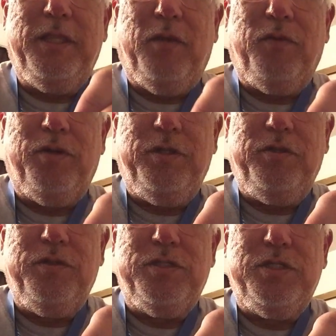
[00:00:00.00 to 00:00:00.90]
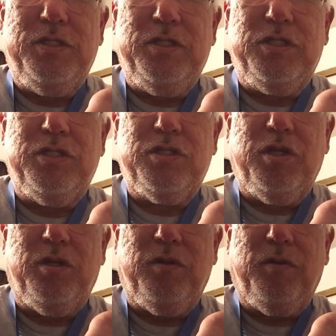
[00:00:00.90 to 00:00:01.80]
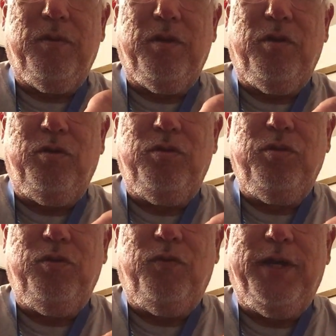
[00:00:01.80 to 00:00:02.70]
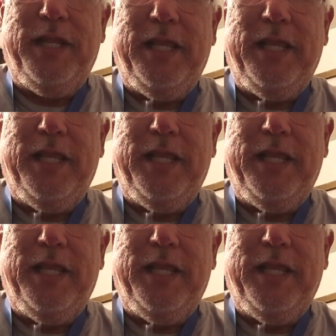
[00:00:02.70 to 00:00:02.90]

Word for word: that we're going to do is it's just going to go through one